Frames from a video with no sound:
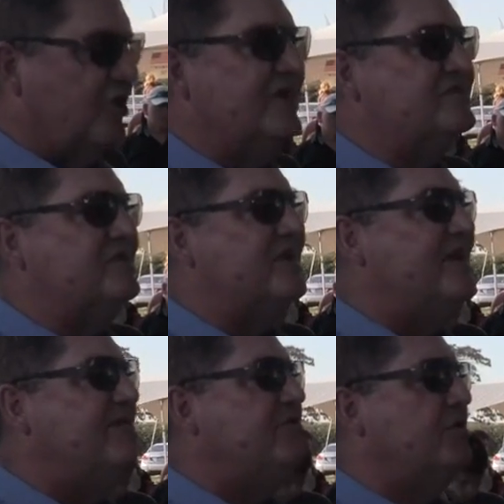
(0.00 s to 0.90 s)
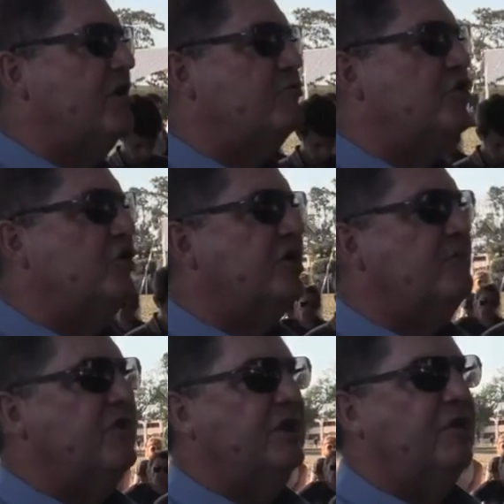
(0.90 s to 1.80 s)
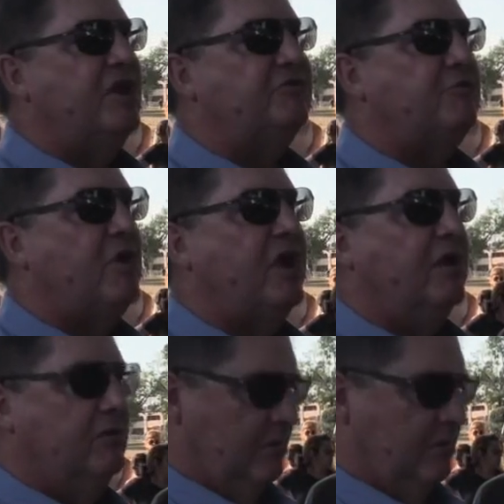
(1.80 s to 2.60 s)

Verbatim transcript: is an even number, you're going to be in lane three.